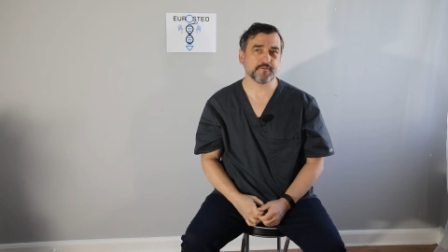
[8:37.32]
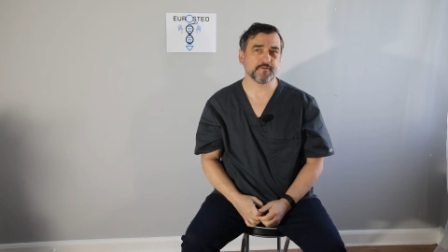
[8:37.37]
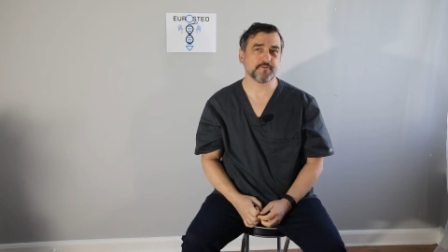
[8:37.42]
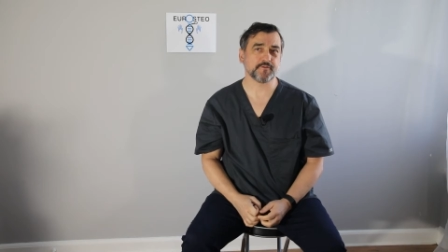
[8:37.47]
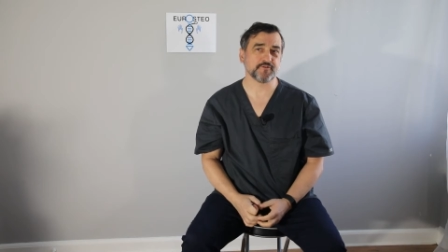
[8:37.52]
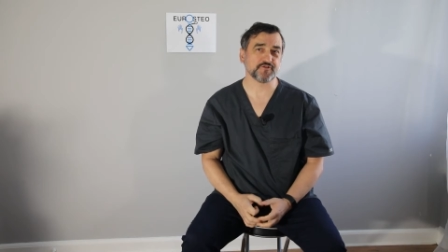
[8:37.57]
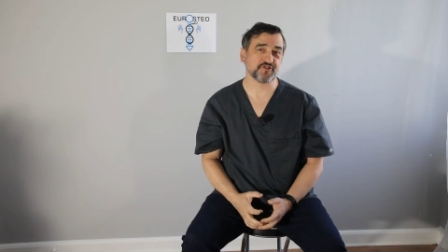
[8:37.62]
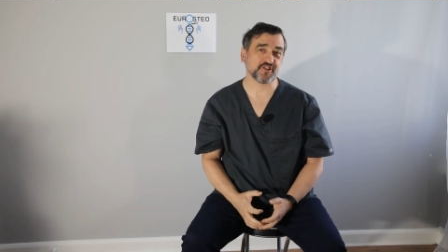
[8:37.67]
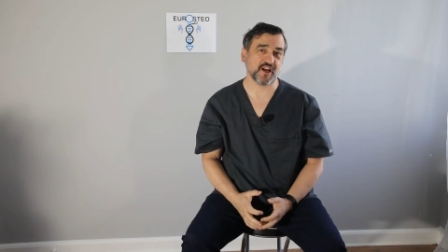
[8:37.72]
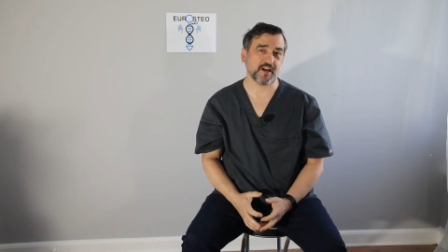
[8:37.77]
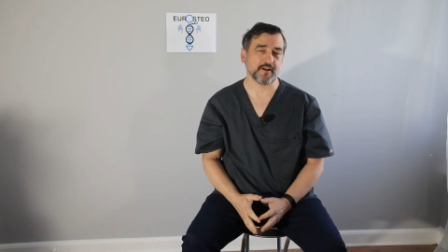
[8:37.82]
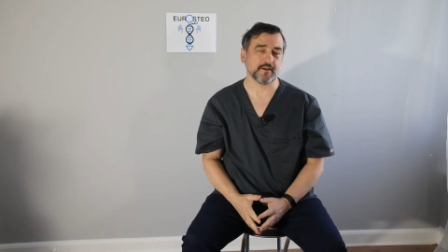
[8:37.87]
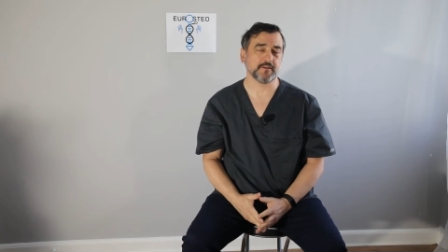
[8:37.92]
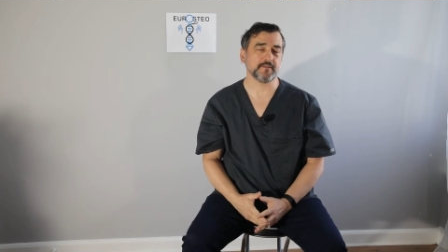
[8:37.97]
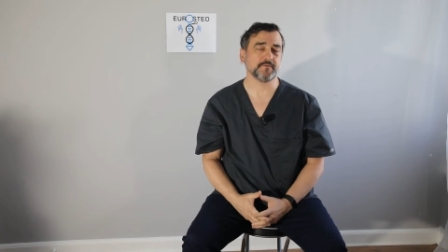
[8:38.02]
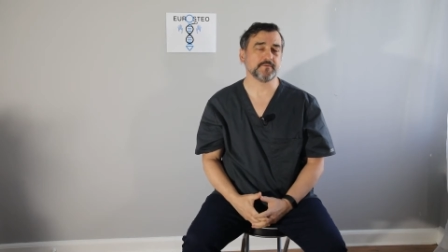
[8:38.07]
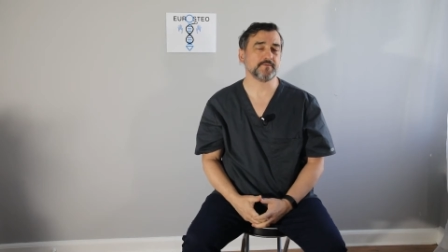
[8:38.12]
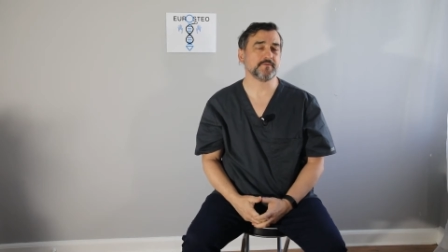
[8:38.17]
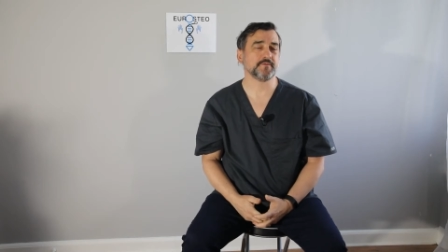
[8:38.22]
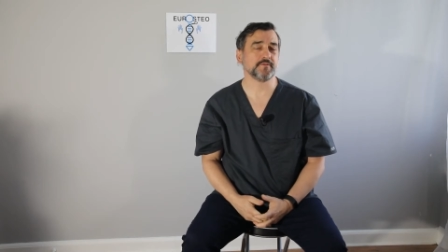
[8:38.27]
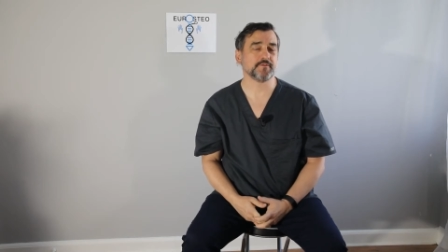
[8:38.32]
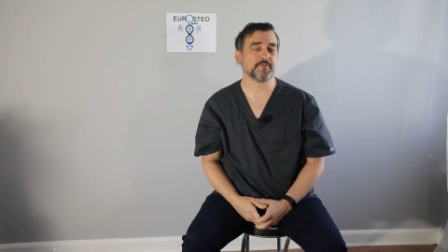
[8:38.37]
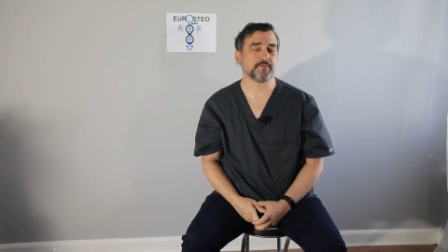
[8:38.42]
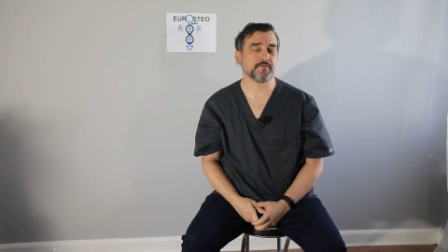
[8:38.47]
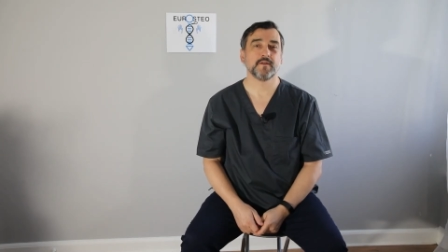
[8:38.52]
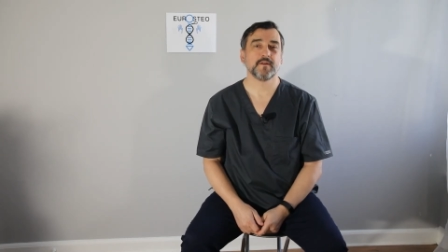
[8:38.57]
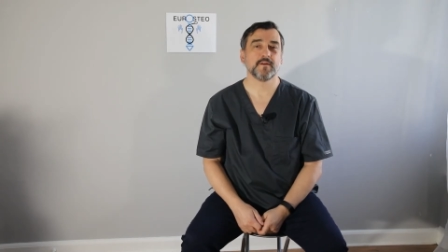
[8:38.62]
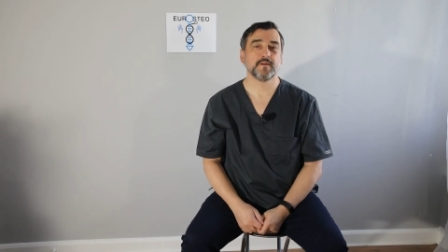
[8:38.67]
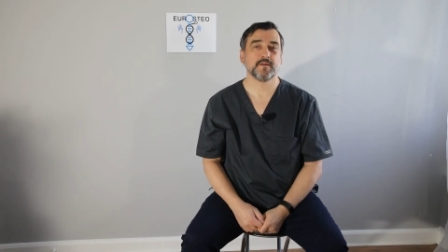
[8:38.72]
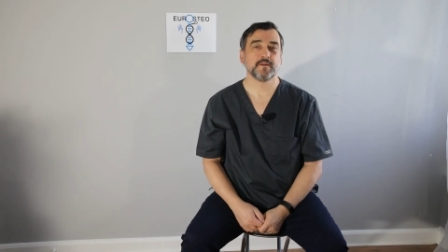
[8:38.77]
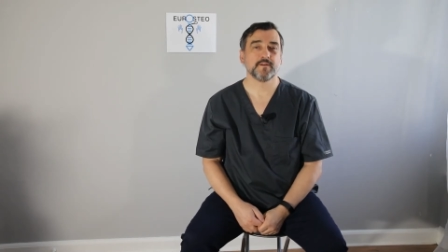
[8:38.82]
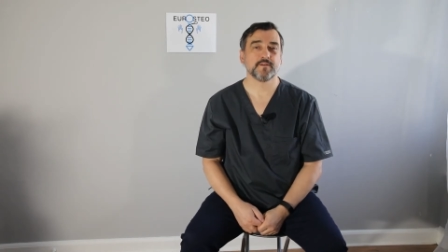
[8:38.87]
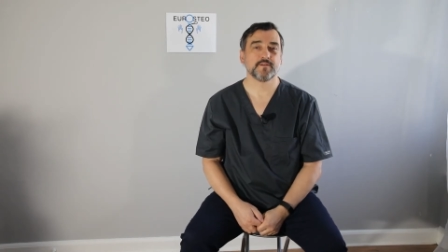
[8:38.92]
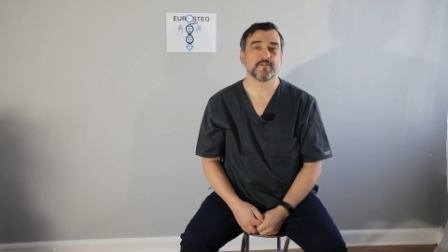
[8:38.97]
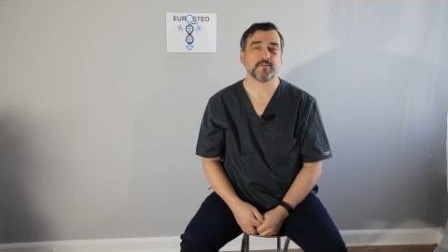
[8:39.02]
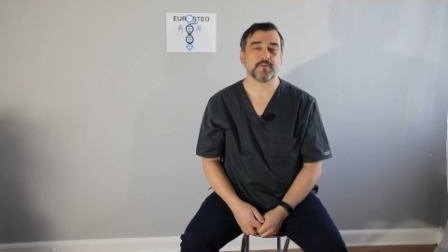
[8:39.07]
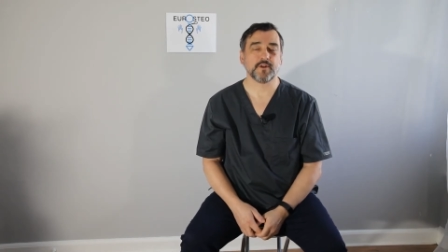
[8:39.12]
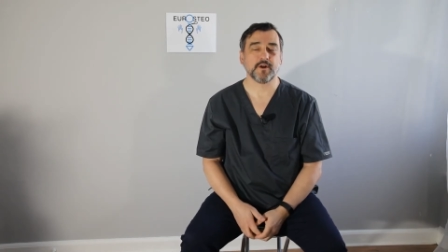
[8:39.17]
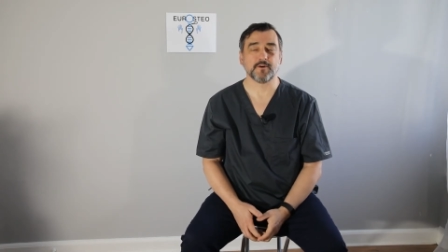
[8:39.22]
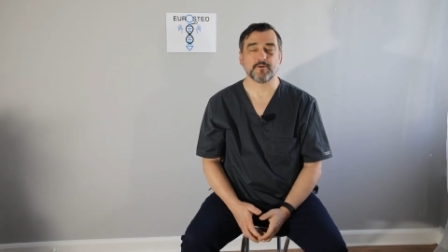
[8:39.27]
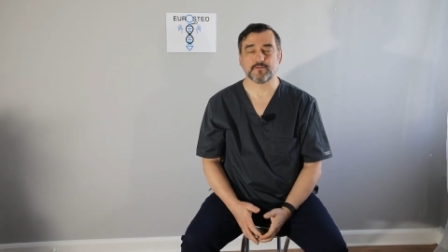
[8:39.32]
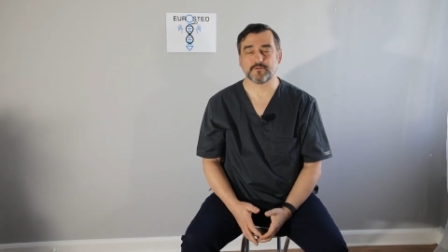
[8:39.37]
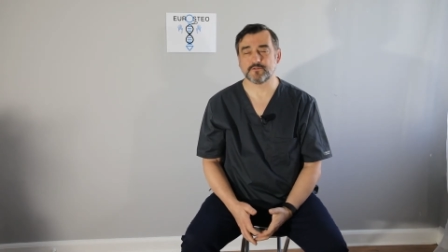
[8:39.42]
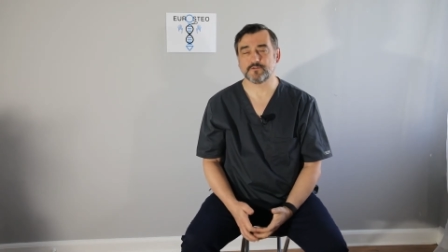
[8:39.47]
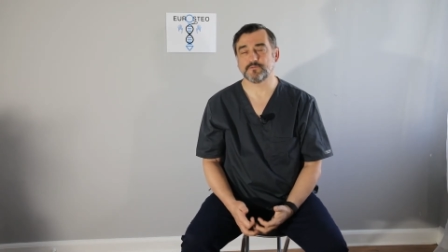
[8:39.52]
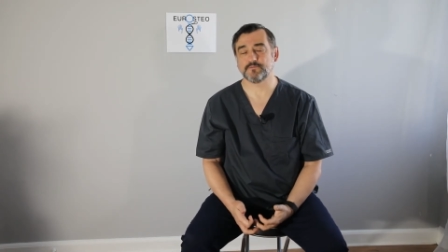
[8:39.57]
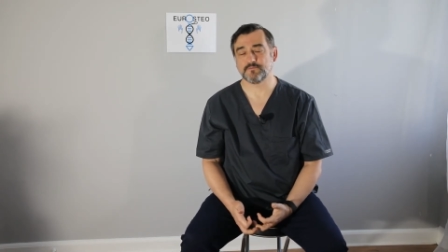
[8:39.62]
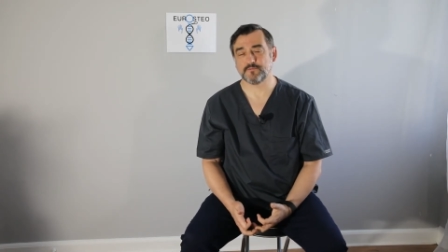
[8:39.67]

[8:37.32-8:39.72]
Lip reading: fragile. So now,